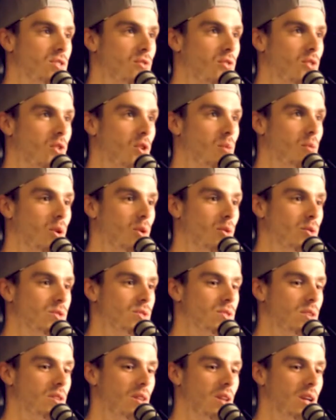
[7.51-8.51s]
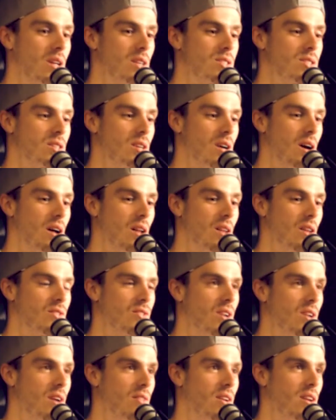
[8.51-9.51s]
and foremost, let's
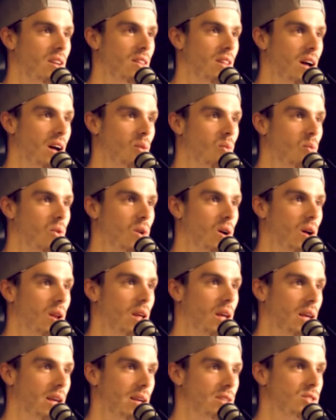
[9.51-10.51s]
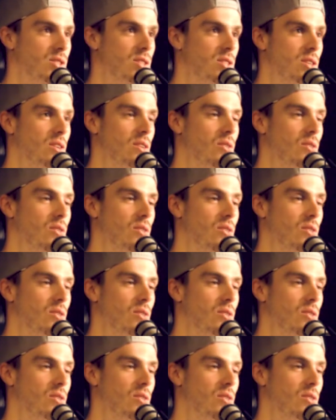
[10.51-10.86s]
dive into that. What is